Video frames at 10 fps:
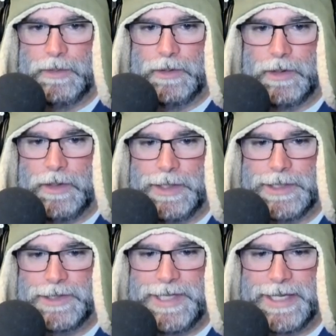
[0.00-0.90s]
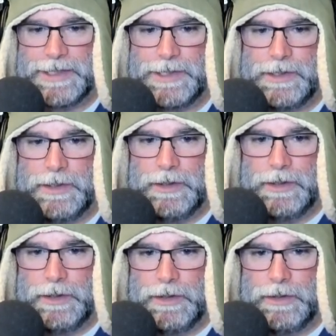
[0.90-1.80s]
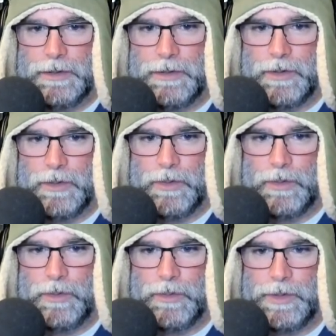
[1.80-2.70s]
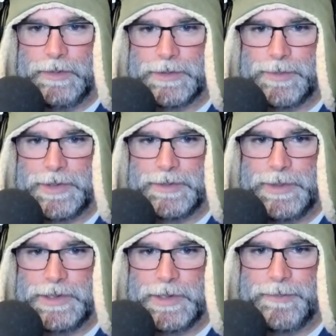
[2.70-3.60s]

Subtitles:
Collect all 6. Oh, that was a pretty sweet jump.